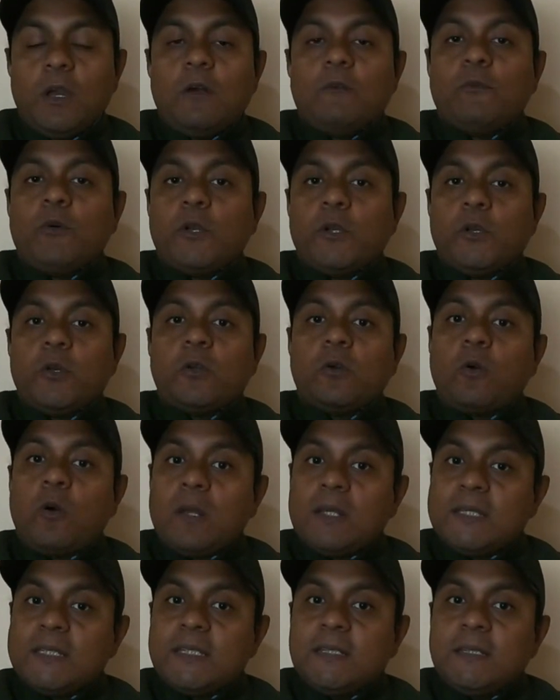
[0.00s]
for your
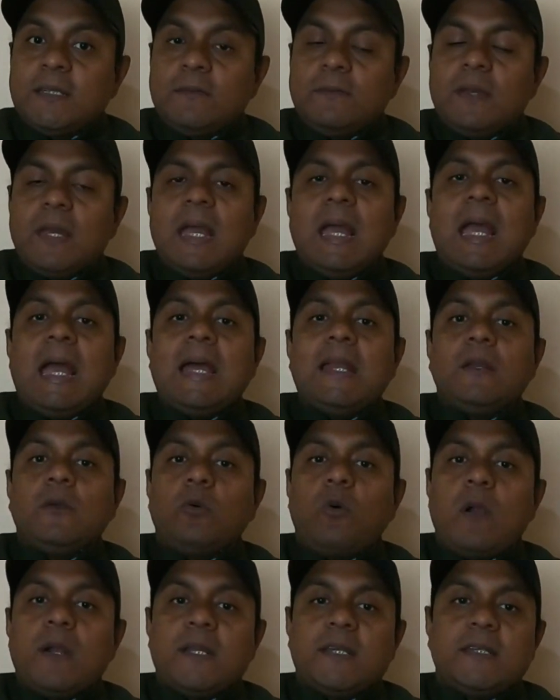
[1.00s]
qualitative and
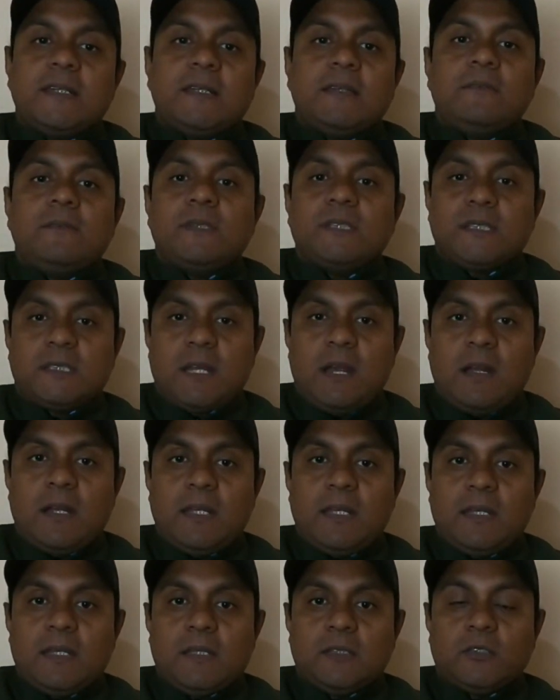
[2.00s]
quantitative study.